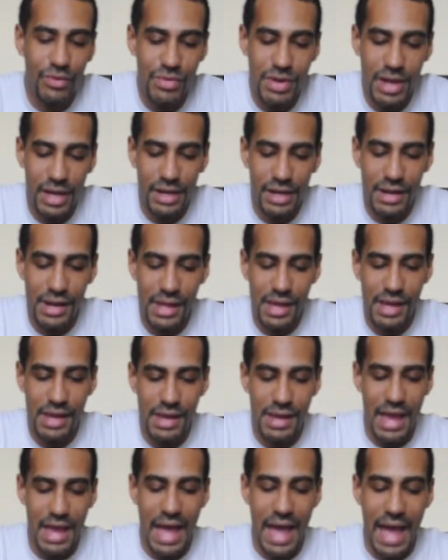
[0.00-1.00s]
created
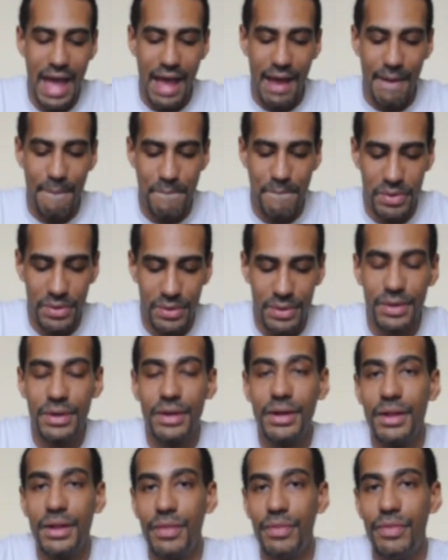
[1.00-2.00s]
a app
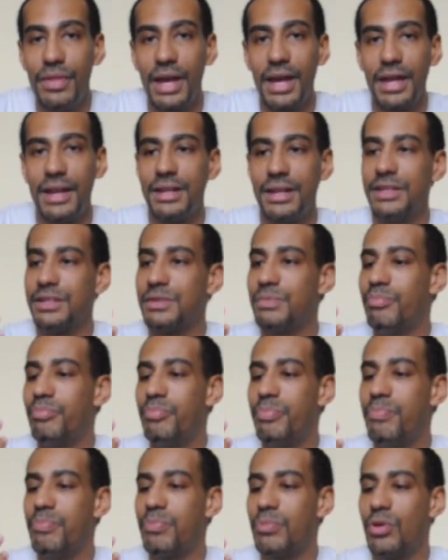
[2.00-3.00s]
that is
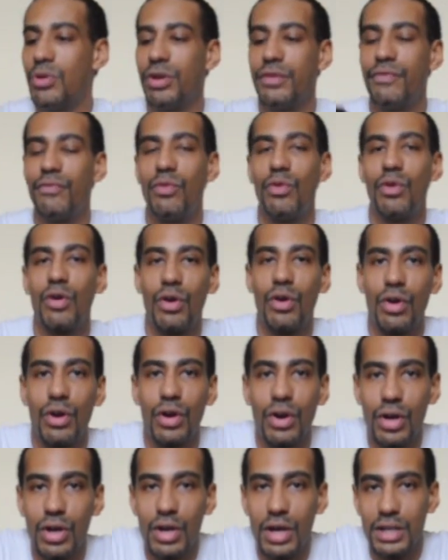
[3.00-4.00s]
good
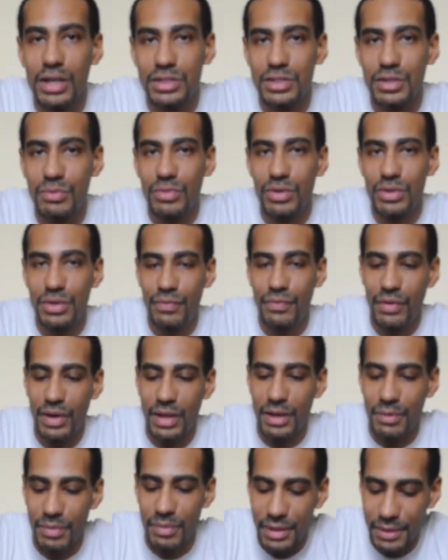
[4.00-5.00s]
for customer
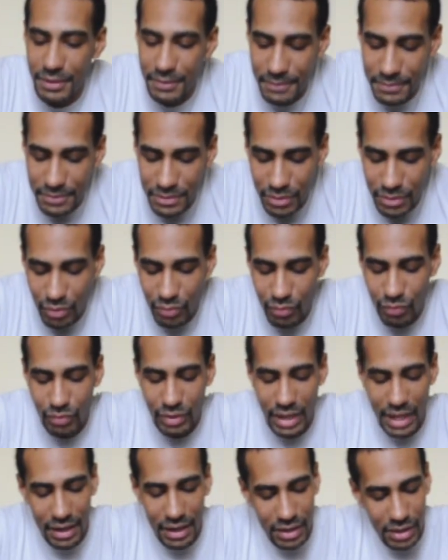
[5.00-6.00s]
development. So
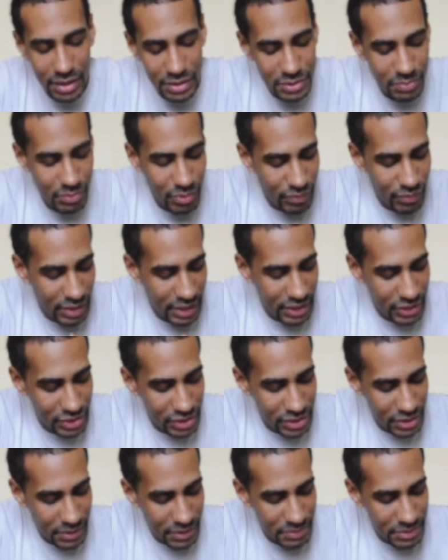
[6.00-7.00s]
a lot of customer
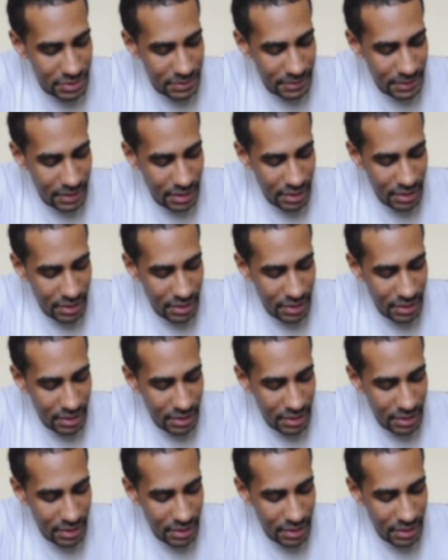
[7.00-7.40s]
relationships.